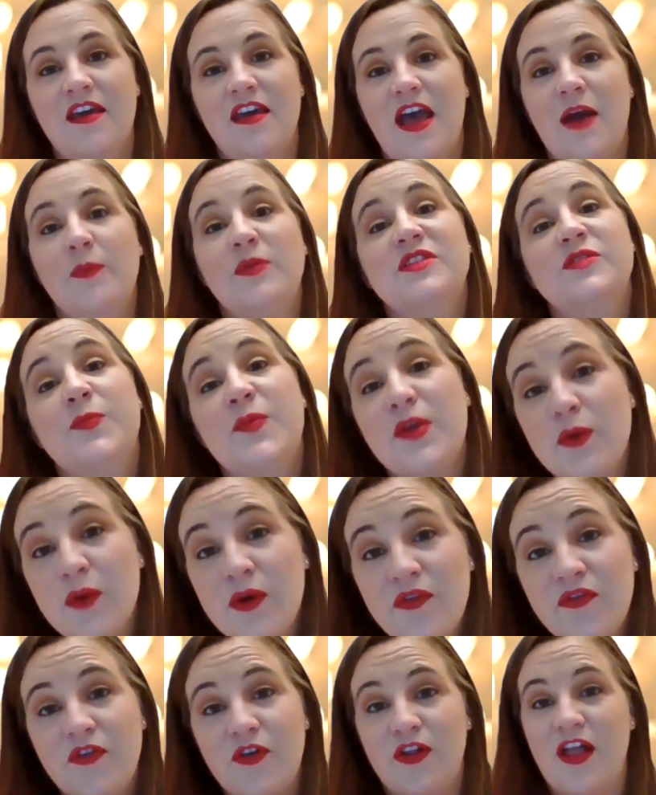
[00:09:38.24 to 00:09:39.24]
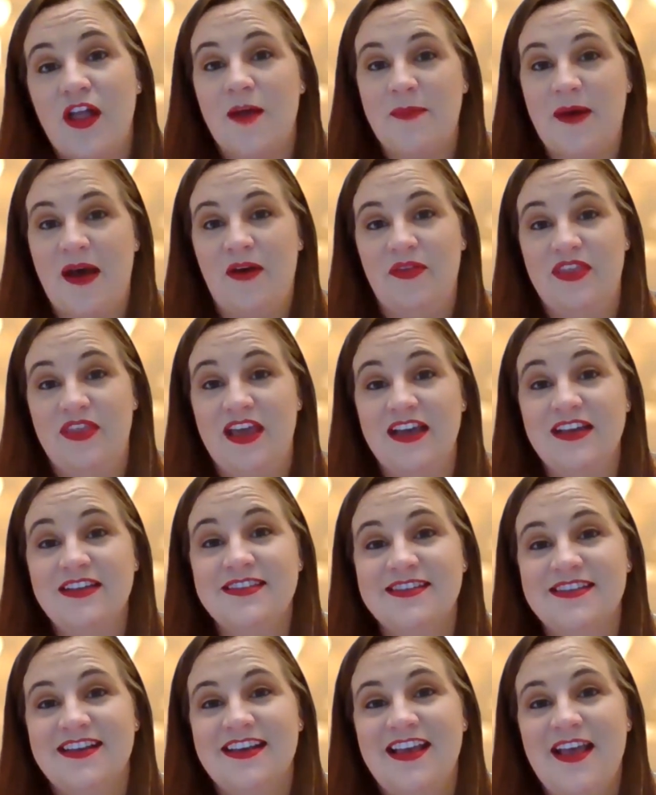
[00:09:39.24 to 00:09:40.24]
And what's beautiful about
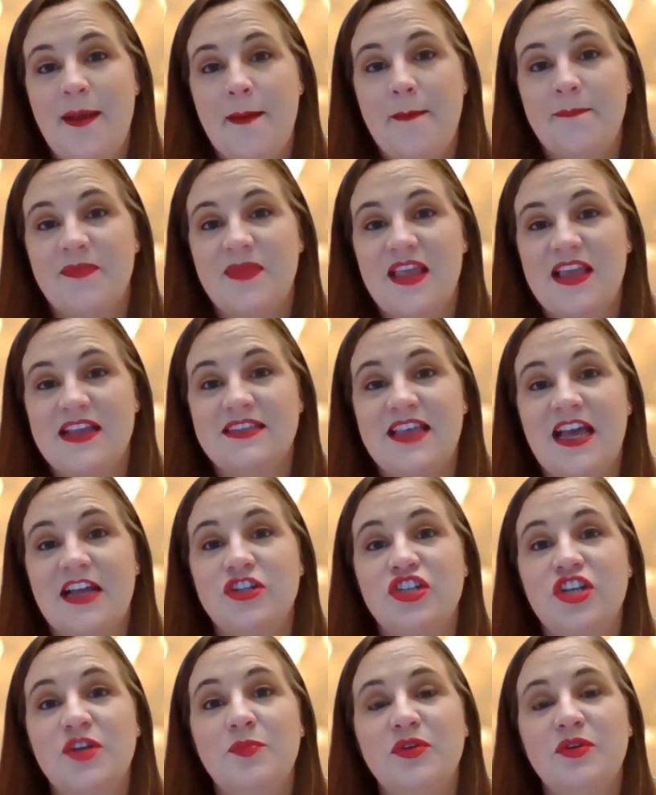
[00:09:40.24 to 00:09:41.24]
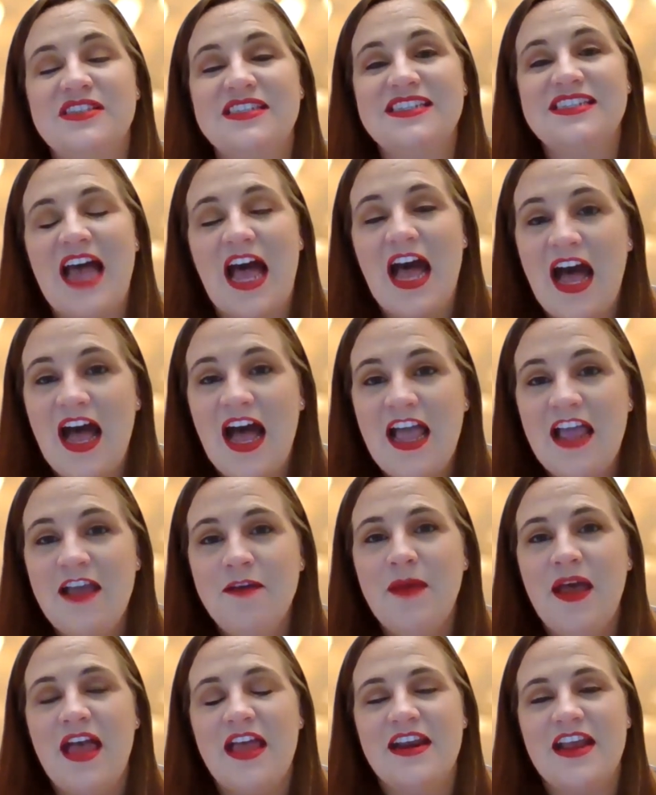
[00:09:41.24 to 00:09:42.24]
this is that she puts time
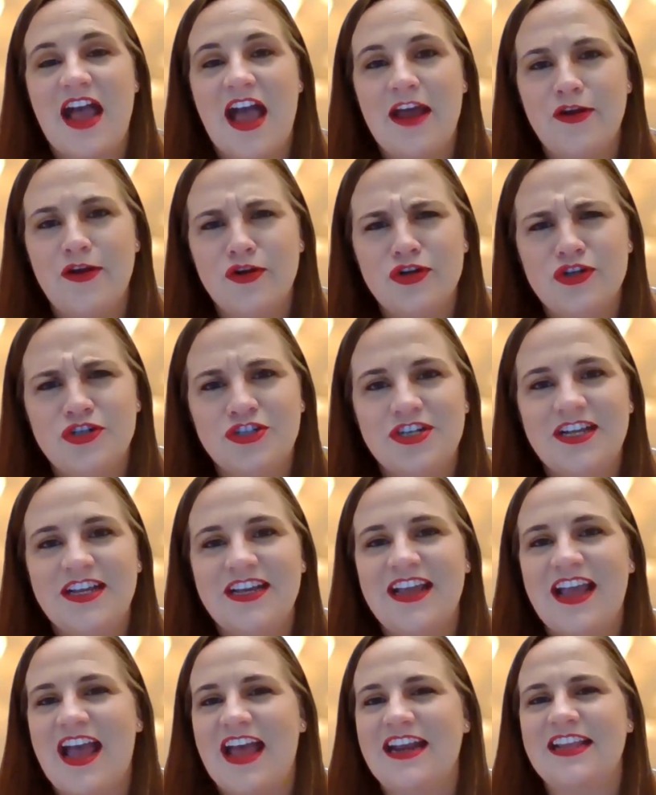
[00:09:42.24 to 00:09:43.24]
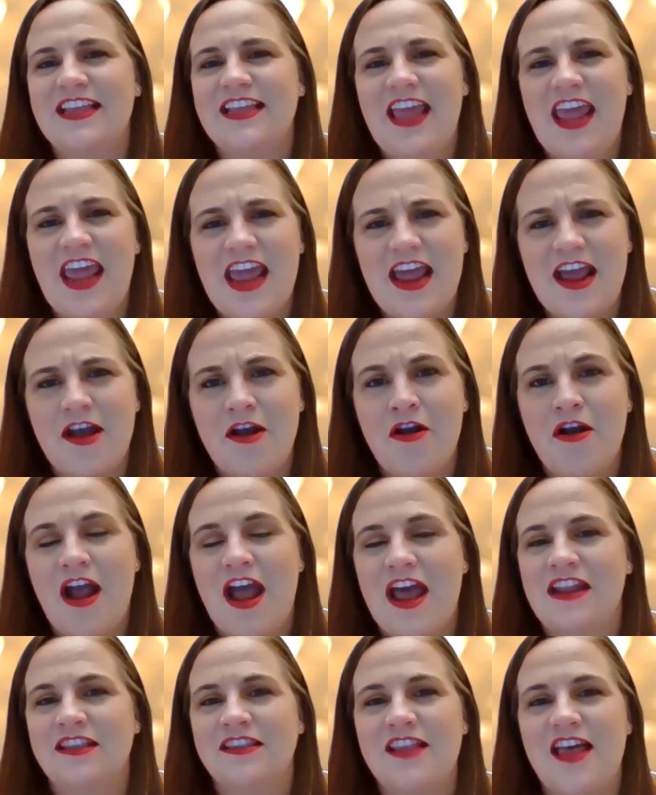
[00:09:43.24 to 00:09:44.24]
and energy and care
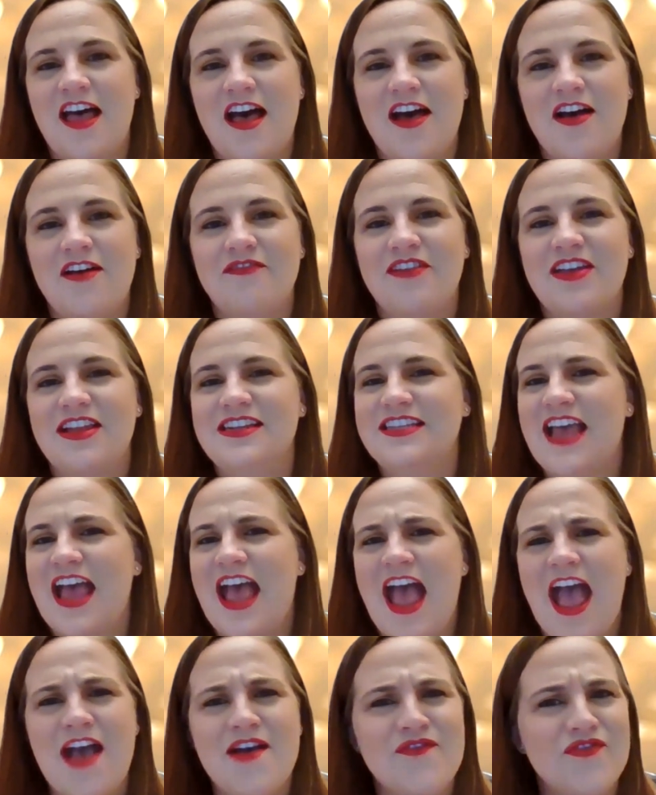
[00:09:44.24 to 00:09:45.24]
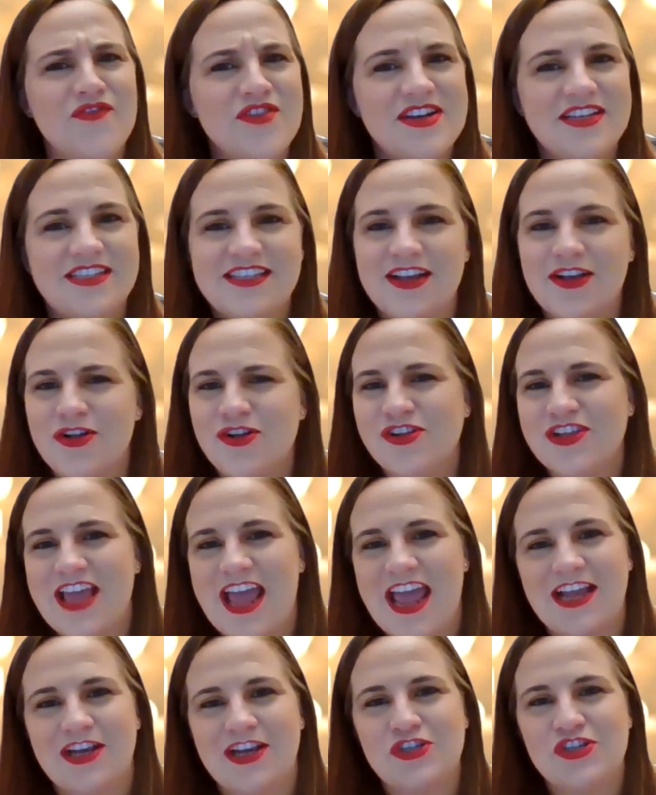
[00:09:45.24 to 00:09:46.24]
and love into every single
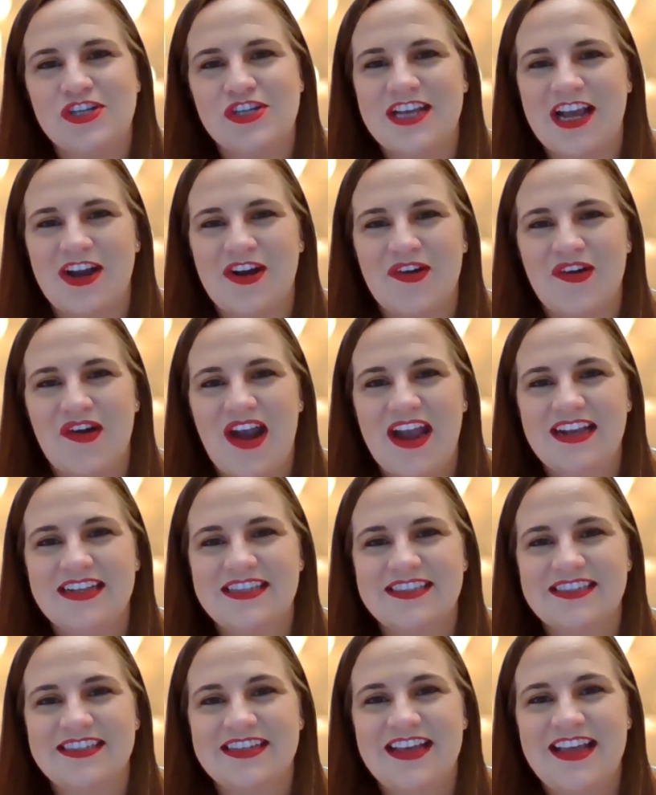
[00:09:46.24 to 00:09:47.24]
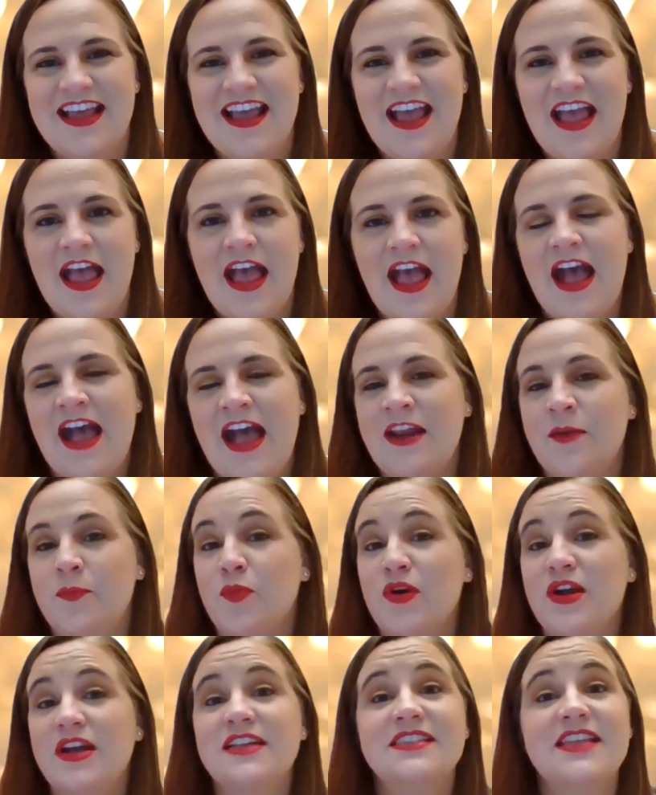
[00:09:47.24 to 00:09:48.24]
cake she decorates. And it
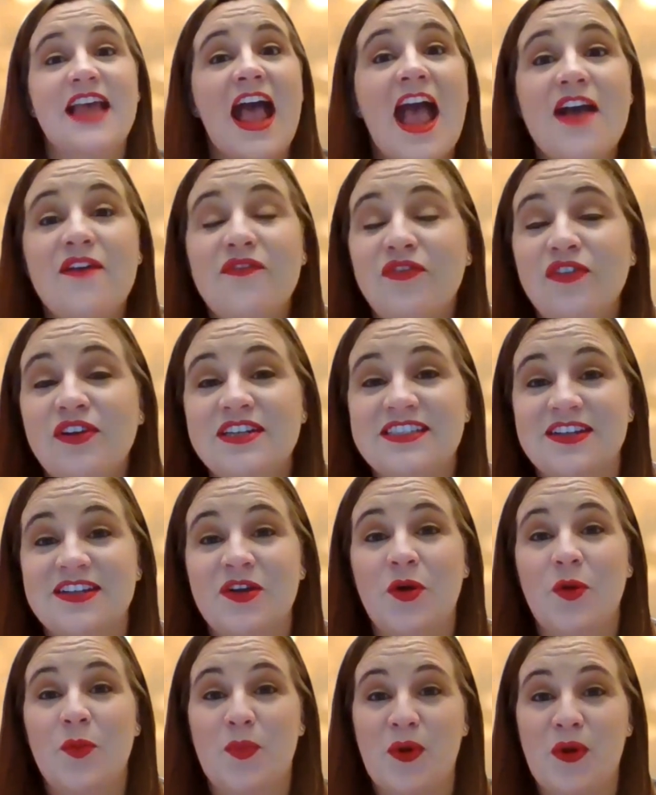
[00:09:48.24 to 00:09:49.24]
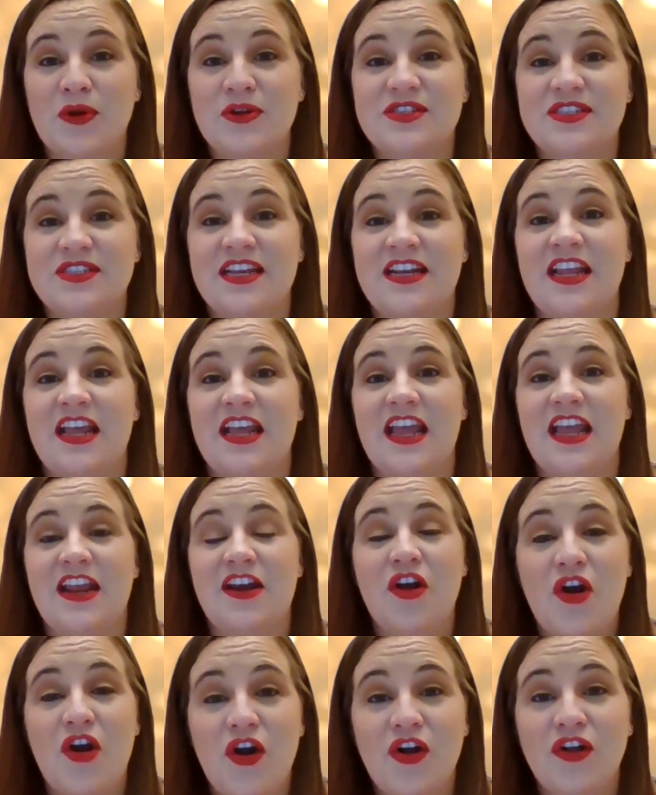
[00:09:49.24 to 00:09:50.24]
brings every single person in
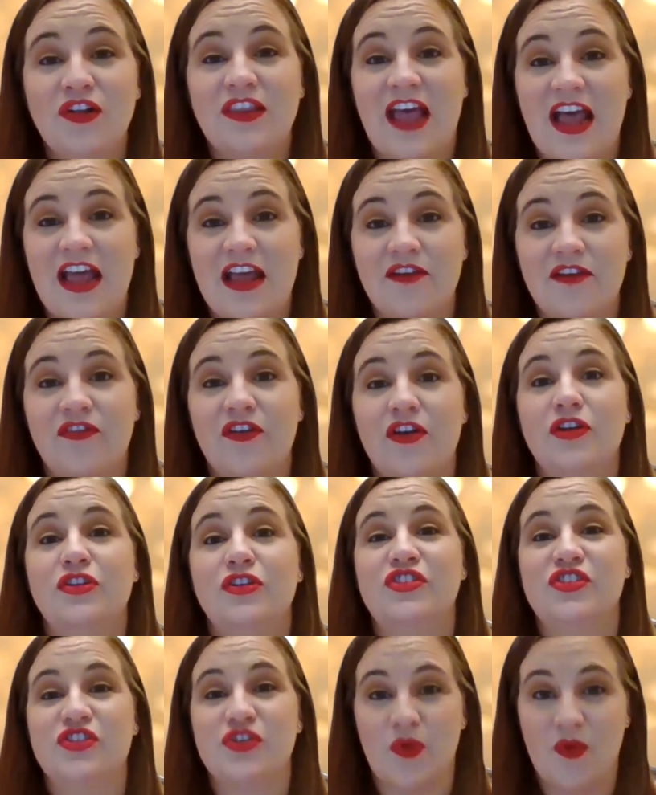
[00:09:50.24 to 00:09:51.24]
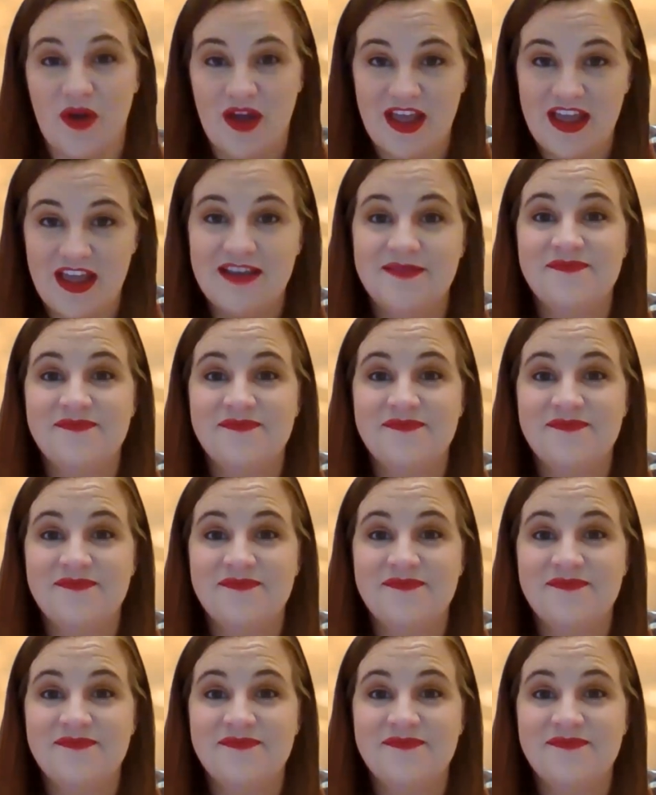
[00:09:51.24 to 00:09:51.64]
her life joy.